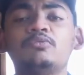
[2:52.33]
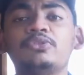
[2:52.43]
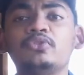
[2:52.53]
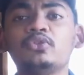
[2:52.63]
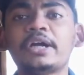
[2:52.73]

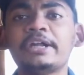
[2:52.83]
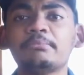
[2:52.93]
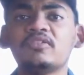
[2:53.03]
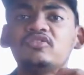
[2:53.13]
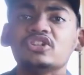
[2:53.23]
review and
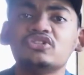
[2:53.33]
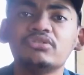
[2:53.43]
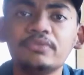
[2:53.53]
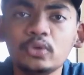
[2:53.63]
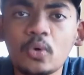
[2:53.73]
my first
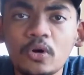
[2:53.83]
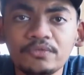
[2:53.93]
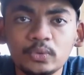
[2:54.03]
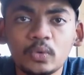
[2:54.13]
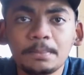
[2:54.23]
review
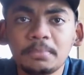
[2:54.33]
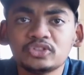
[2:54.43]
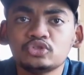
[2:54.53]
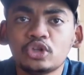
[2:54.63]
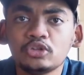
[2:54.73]
of the
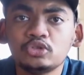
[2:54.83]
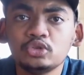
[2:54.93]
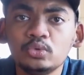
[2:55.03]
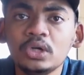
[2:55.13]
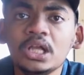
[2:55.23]
OnePlus Nord
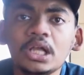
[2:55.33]
2,